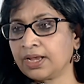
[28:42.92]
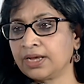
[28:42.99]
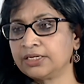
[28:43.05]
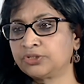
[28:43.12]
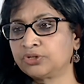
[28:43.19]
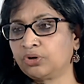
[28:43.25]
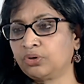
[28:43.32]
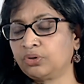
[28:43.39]

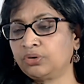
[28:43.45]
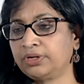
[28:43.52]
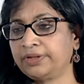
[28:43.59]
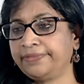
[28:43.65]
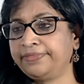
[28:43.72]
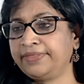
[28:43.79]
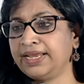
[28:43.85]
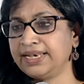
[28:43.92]
So
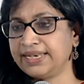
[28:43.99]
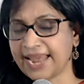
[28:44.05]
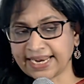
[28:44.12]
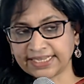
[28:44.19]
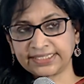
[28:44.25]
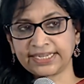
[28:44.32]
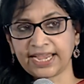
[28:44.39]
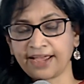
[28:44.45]
the
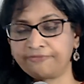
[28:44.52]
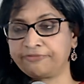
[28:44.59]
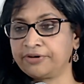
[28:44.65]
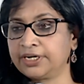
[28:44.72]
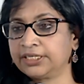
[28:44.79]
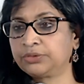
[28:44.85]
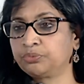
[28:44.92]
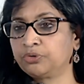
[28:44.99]
next
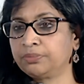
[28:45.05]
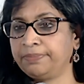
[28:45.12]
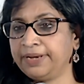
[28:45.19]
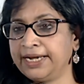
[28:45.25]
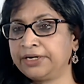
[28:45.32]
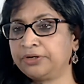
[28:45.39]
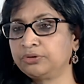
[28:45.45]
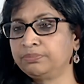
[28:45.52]
effort would
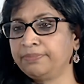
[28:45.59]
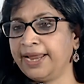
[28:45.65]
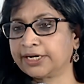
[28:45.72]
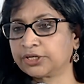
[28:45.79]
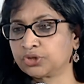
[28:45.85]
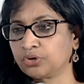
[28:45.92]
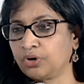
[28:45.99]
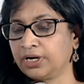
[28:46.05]
be to
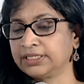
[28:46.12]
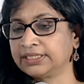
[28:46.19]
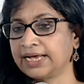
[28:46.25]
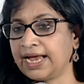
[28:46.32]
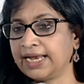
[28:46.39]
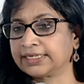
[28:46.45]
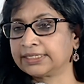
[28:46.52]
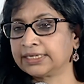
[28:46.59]
make sure
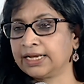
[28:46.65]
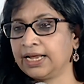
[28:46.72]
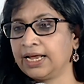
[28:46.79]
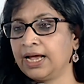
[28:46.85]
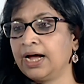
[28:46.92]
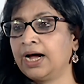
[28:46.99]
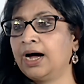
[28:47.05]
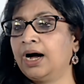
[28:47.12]
that
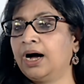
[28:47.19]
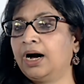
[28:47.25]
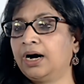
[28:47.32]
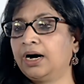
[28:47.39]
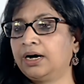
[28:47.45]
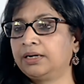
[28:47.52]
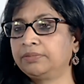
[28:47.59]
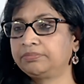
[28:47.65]

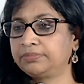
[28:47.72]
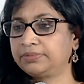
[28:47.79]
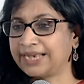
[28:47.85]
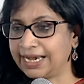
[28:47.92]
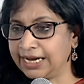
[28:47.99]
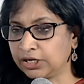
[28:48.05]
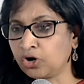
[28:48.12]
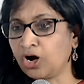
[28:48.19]

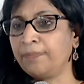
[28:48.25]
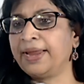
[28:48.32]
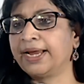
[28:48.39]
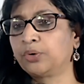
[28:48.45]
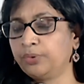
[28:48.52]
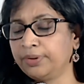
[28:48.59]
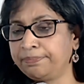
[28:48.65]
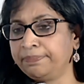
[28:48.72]
telecom
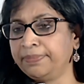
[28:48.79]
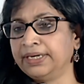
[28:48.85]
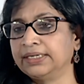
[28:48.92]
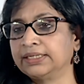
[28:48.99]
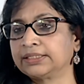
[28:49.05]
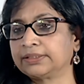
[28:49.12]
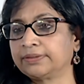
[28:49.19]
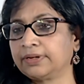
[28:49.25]

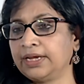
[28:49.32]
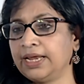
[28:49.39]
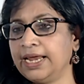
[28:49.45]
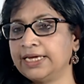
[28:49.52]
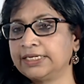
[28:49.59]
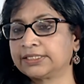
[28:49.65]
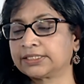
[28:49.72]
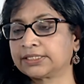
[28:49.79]
equipment
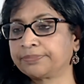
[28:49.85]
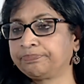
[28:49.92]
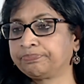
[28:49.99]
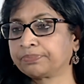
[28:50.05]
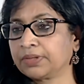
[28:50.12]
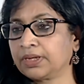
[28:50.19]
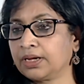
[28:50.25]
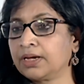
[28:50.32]
is,
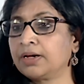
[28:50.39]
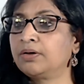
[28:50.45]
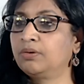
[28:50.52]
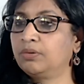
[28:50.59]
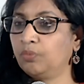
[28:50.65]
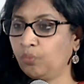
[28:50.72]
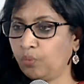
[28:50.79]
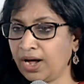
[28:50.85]

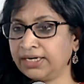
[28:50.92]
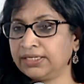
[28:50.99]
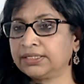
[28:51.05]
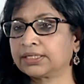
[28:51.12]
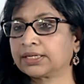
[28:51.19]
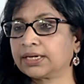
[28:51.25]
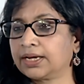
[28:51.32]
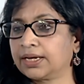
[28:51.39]
one,